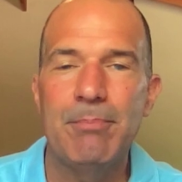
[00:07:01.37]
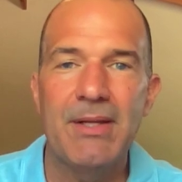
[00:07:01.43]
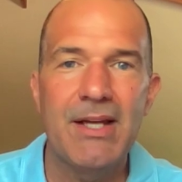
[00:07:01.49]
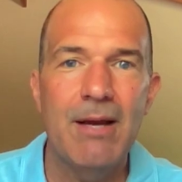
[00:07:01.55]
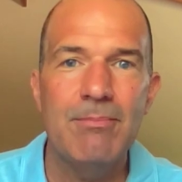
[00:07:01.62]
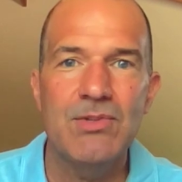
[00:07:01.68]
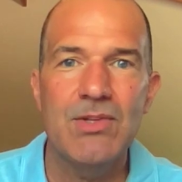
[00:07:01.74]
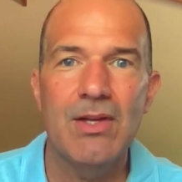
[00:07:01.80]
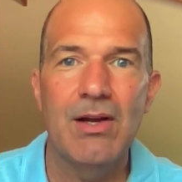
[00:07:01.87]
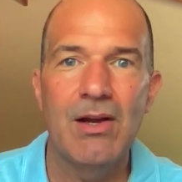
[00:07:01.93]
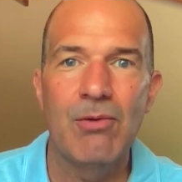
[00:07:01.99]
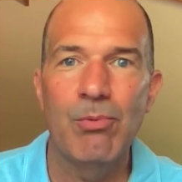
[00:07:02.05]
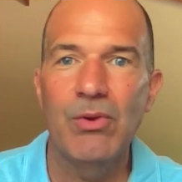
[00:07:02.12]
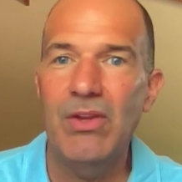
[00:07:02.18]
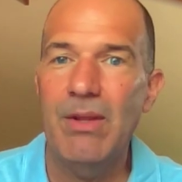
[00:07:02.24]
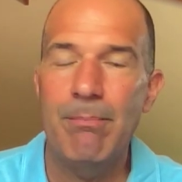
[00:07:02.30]
becomes a
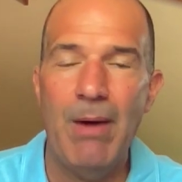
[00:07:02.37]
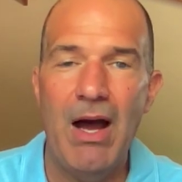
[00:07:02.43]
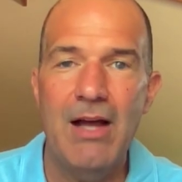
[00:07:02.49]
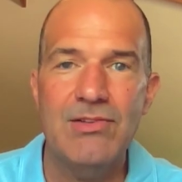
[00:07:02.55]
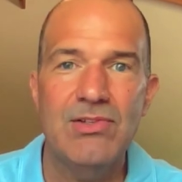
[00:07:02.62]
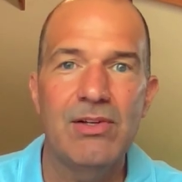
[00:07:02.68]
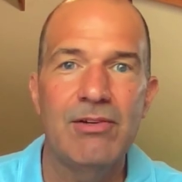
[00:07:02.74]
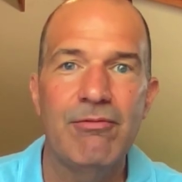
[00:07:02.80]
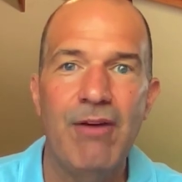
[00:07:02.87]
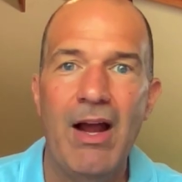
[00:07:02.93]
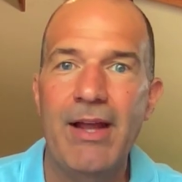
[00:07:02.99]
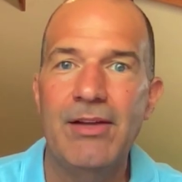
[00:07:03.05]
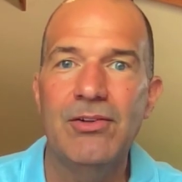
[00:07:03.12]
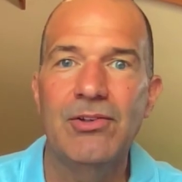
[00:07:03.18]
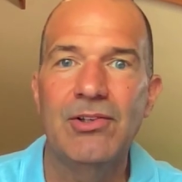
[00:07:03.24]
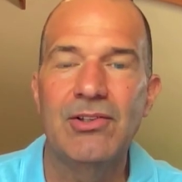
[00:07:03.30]
really positive
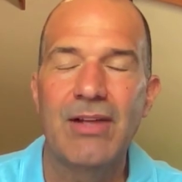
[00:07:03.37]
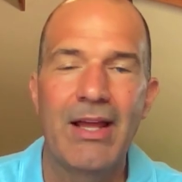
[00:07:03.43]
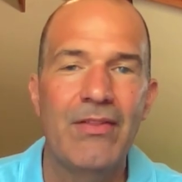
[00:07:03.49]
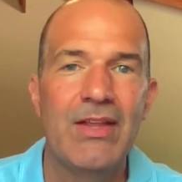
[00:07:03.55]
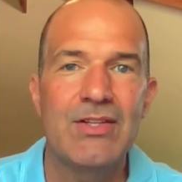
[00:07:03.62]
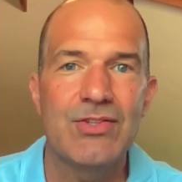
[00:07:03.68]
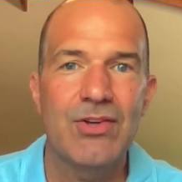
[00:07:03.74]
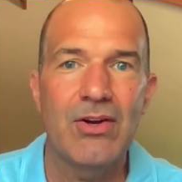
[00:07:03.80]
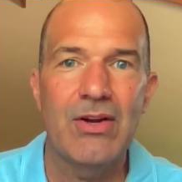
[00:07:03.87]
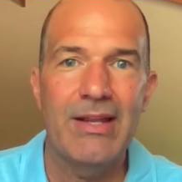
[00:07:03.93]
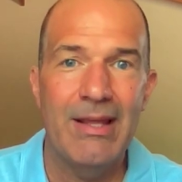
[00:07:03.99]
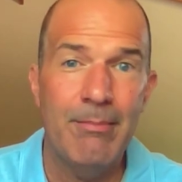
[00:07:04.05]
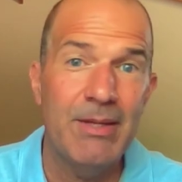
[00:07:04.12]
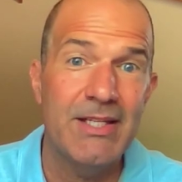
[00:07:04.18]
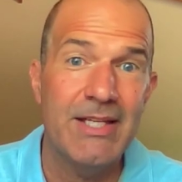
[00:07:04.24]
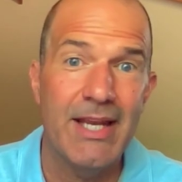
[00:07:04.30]
idol and they start
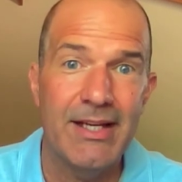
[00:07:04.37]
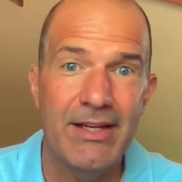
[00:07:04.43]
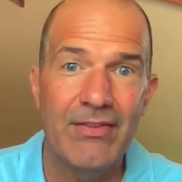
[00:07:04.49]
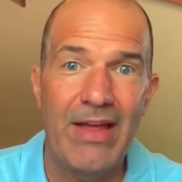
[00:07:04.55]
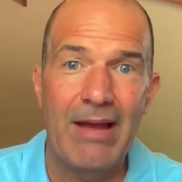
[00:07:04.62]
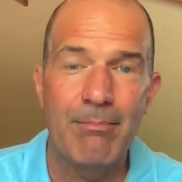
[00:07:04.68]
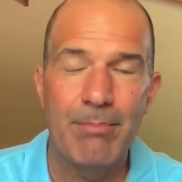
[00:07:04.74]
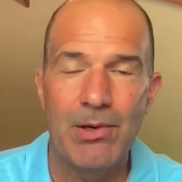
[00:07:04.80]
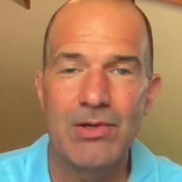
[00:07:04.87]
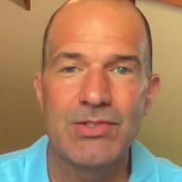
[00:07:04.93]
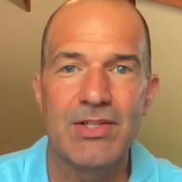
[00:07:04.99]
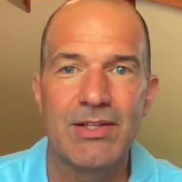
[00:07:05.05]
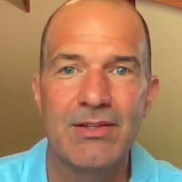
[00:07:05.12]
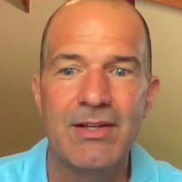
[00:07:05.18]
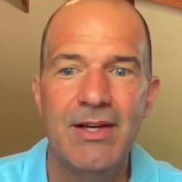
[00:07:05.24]
imitating that person.